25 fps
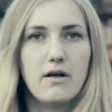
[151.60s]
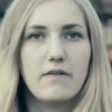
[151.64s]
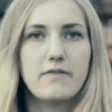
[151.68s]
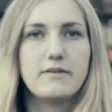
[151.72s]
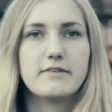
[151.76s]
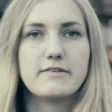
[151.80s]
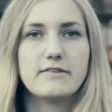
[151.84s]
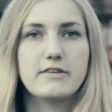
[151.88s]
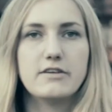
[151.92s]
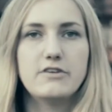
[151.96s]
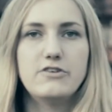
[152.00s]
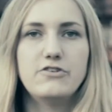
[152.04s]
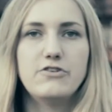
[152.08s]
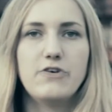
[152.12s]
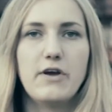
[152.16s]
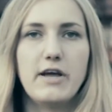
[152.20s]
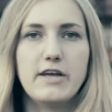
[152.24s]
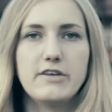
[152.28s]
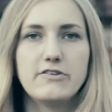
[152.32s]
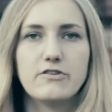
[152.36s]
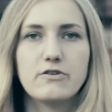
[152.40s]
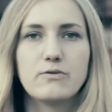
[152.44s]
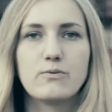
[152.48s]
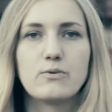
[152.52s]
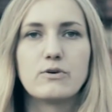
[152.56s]
The
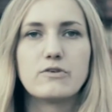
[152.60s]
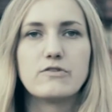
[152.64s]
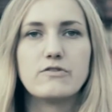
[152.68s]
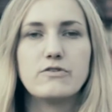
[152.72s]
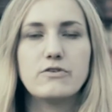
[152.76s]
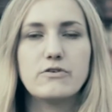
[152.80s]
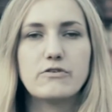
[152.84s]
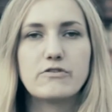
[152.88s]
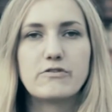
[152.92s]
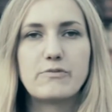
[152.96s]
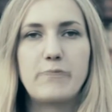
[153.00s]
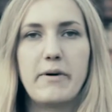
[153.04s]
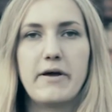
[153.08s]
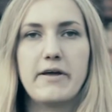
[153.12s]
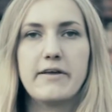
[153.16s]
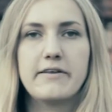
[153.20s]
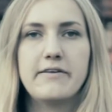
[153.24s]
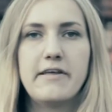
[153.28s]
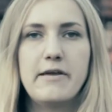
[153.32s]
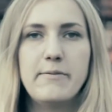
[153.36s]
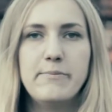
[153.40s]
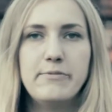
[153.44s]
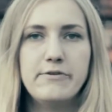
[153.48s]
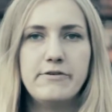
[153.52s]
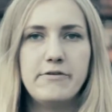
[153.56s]
situation was used by a
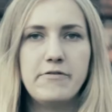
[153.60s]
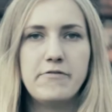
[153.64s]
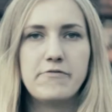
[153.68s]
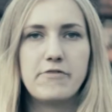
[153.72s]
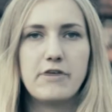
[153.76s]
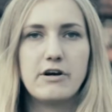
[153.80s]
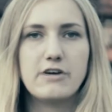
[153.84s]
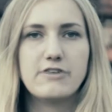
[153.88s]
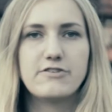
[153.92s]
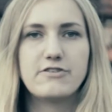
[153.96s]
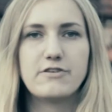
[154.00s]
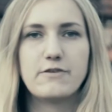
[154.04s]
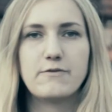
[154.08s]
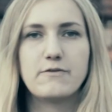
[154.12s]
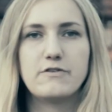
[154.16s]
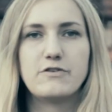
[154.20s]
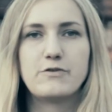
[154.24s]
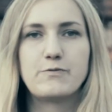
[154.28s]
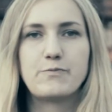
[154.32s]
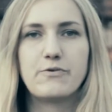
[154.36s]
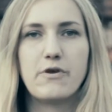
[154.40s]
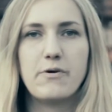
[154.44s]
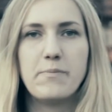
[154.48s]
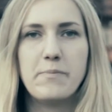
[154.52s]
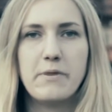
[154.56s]
neighboring Russia,
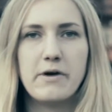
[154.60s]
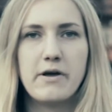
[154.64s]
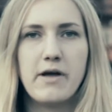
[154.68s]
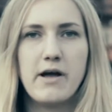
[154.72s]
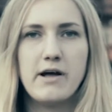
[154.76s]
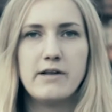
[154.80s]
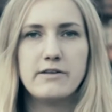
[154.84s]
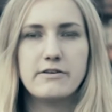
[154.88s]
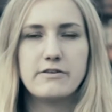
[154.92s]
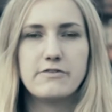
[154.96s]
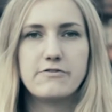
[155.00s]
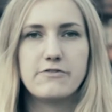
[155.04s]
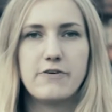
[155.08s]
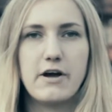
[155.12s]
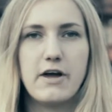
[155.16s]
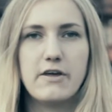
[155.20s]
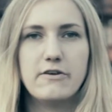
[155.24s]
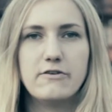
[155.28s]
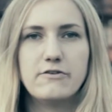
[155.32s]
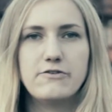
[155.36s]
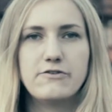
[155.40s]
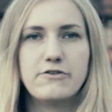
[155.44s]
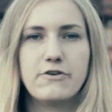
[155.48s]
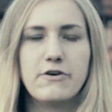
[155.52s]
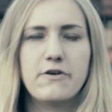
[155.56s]
which propaganda tried
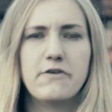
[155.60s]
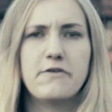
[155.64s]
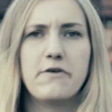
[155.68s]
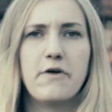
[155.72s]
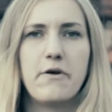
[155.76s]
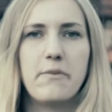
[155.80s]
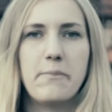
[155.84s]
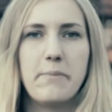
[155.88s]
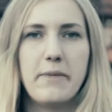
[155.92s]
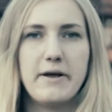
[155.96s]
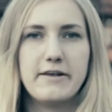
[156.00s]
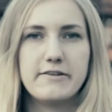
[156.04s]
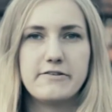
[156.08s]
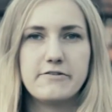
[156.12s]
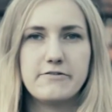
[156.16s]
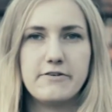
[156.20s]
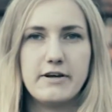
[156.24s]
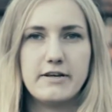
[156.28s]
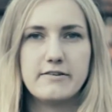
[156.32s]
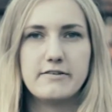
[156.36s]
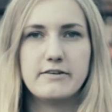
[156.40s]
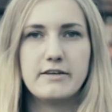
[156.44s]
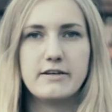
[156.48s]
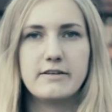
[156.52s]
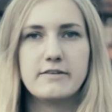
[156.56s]
to turn Donbas
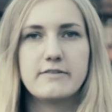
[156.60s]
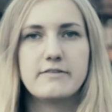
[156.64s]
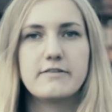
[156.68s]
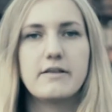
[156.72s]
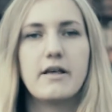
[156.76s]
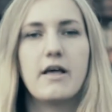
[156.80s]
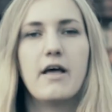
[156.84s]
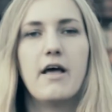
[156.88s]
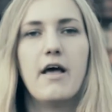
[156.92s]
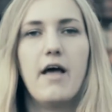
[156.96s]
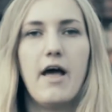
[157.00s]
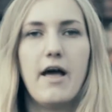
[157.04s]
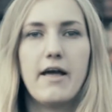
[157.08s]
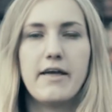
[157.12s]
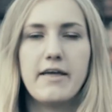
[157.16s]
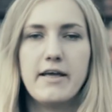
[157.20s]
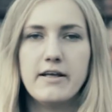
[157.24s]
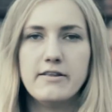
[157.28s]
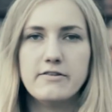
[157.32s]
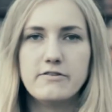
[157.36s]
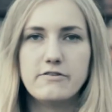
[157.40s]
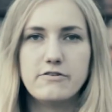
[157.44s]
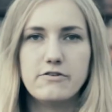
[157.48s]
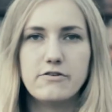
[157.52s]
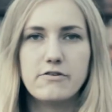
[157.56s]
residents
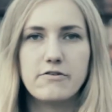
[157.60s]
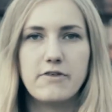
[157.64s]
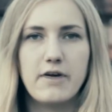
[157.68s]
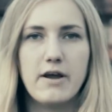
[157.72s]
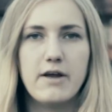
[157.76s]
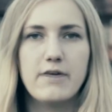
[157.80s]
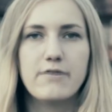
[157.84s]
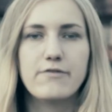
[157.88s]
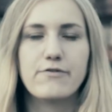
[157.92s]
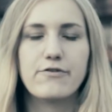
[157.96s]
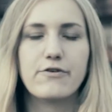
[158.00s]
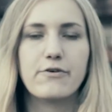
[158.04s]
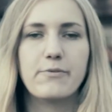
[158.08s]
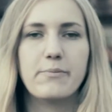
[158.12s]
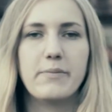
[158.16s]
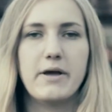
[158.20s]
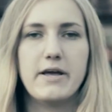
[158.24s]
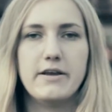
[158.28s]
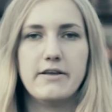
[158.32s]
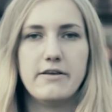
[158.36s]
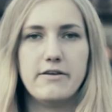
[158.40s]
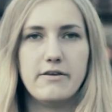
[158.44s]
against Ukraine for many